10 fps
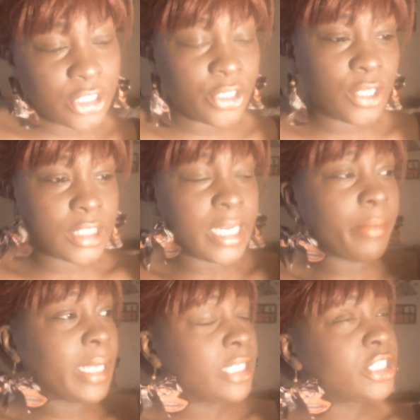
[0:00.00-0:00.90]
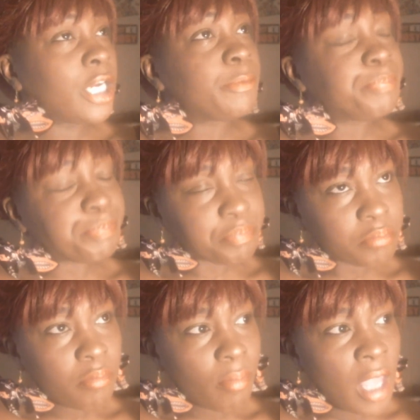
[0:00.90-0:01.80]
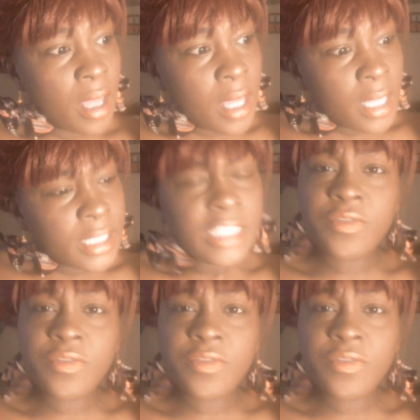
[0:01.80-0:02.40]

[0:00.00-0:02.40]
your nosy neighbor lady show. This